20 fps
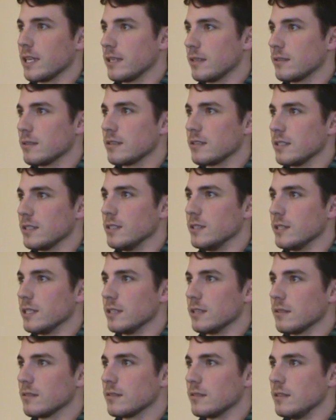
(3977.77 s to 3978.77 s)
It's like, you
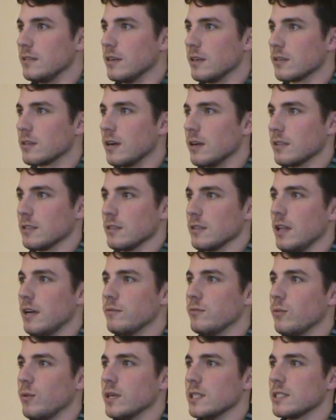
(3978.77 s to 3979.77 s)
can, you know, call your
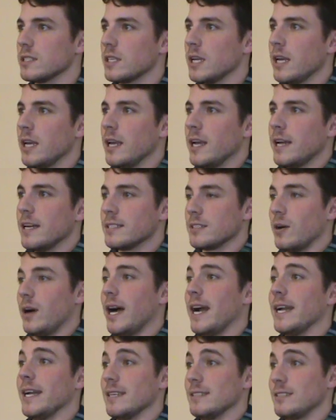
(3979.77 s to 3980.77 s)
loved ones. And
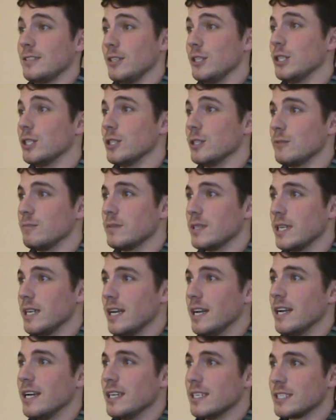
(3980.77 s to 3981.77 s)
so I assumed
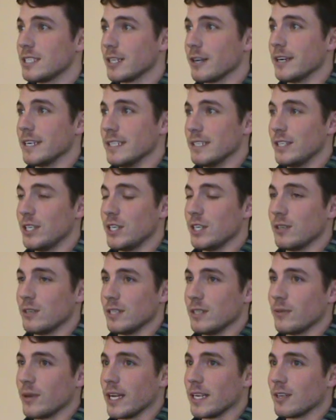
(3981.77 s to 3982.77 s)
Shuri
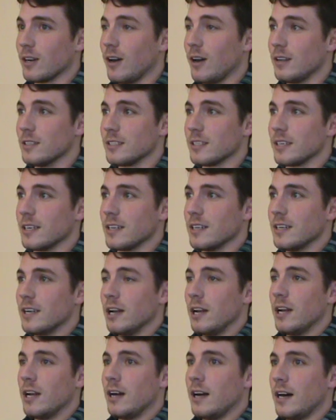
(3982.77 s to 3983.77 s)
knew, and I called her.
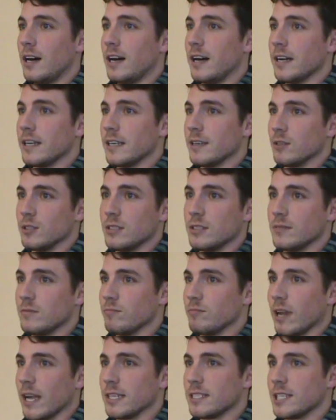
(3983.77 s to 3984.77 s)
Uh, it
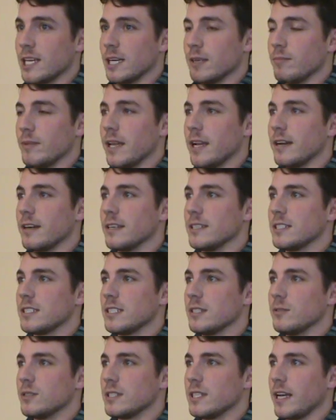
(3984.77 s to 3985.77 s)
was nighttime there,
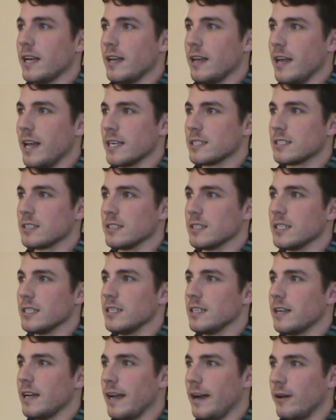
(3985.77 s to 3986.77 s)
and she was uh,
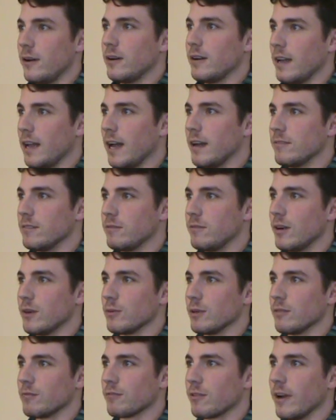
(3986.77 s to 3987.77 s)
actually out having
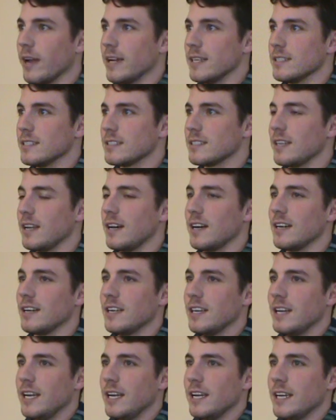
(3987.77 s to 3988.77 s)
fun with friends, uh,
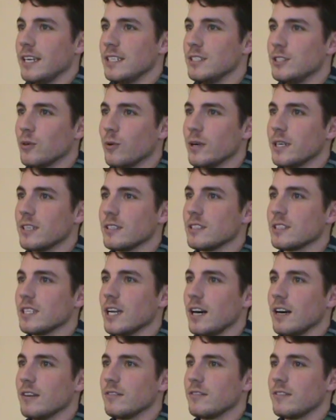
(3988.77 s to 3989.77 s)
enjoying
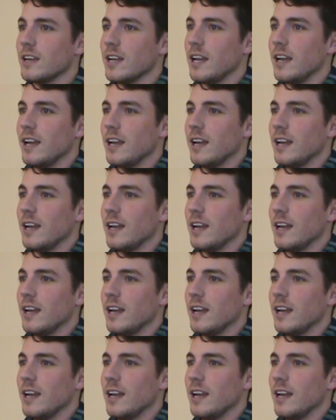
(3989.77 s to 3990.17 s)
herself.